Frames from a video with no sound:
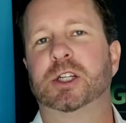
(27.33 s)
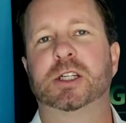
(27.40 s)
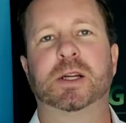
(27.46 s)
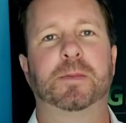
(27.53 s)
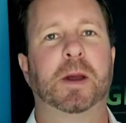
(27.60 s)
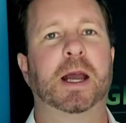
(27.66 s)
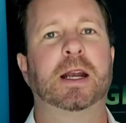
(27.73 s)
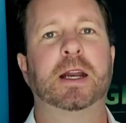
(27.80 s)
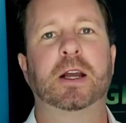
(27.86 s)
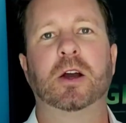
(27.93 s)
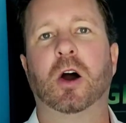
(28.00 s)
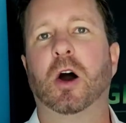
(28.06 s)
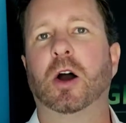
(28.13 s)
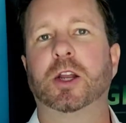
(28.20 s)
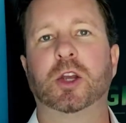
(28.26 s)
just depending
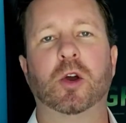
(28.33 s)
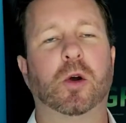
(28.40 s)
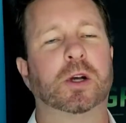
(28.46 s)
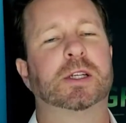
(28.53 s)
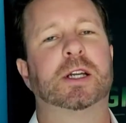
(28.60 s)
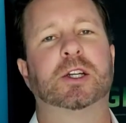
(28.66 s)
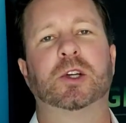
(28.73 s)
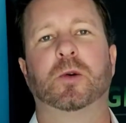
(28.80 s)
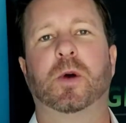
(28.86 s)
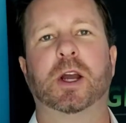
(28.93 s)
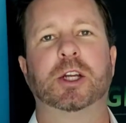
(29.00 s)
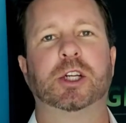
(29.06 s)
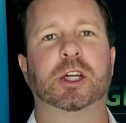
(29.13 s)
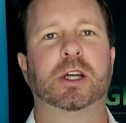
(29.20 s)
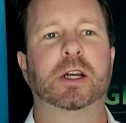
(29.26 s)
on your
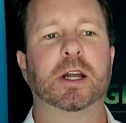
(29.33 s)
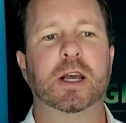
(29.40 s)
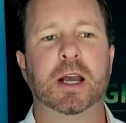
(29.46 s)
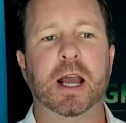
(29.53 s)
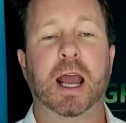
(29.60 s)
situation